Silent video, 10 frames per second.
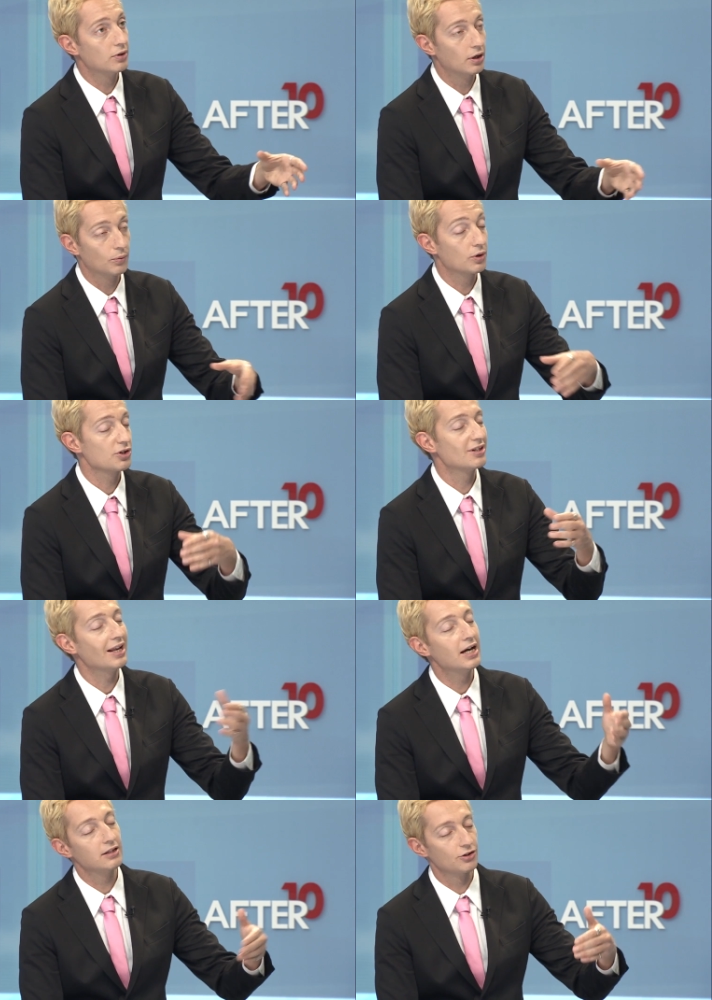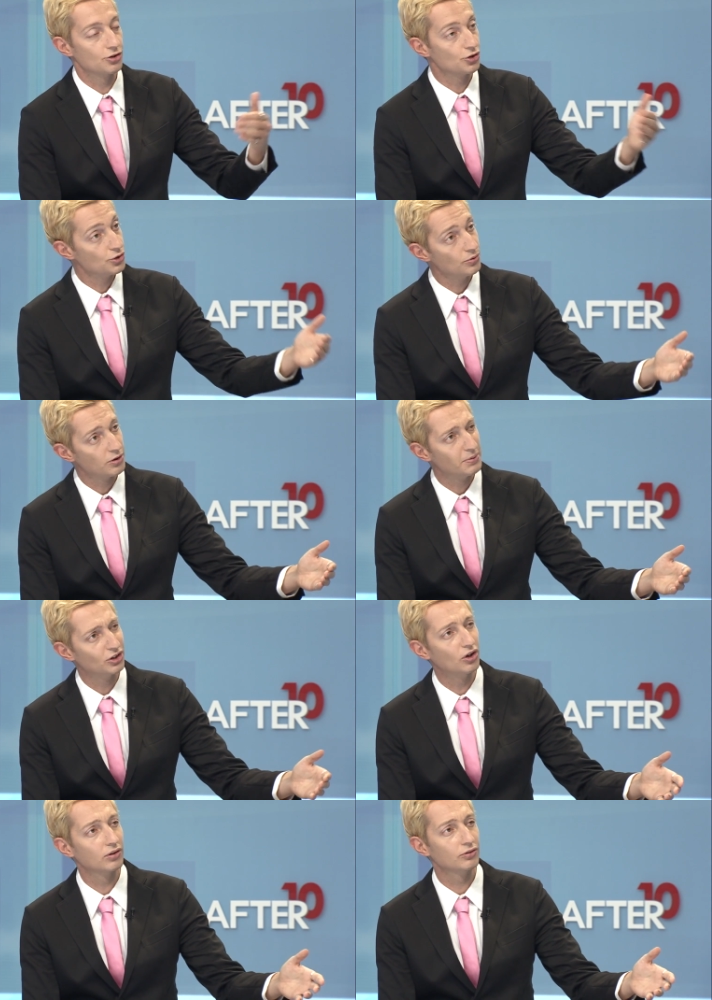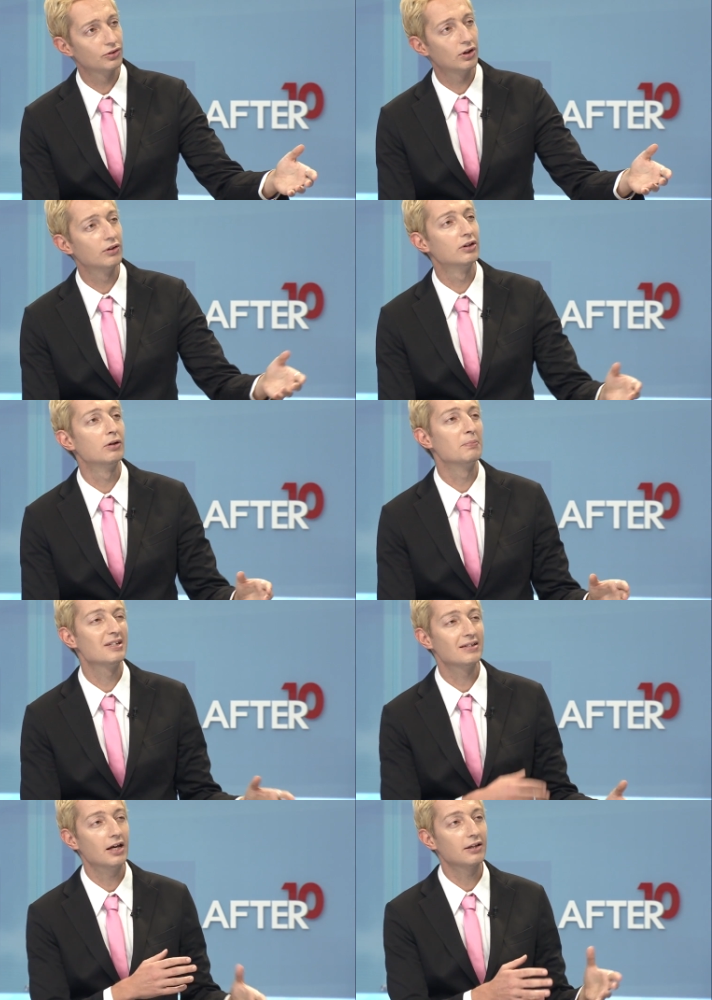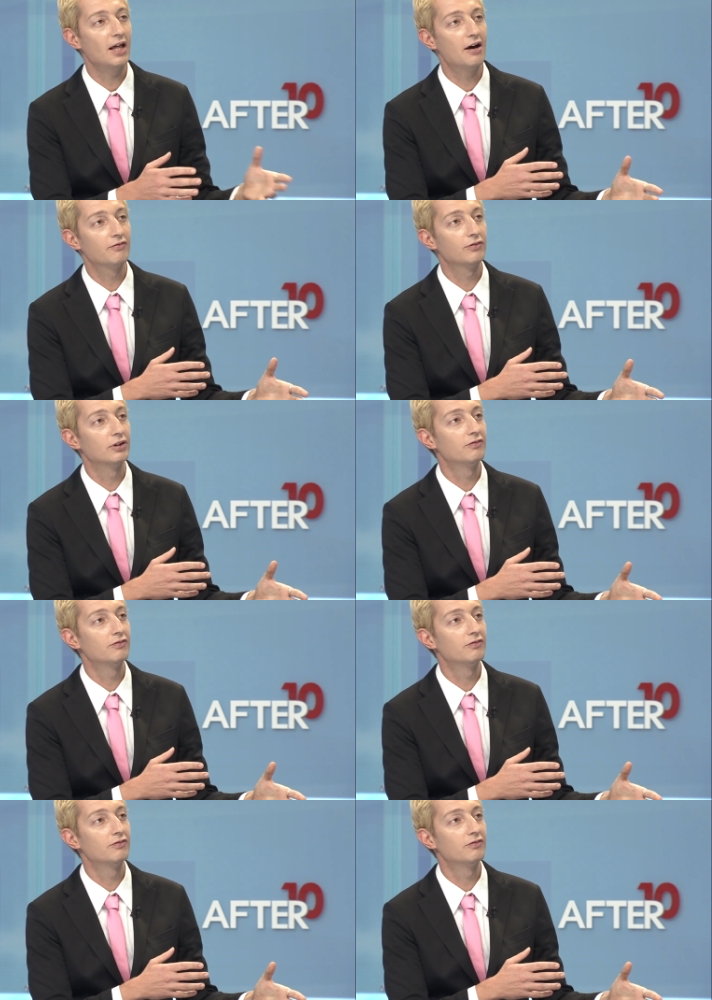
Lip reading: where's the light, there's the truth, but don't mistake that for the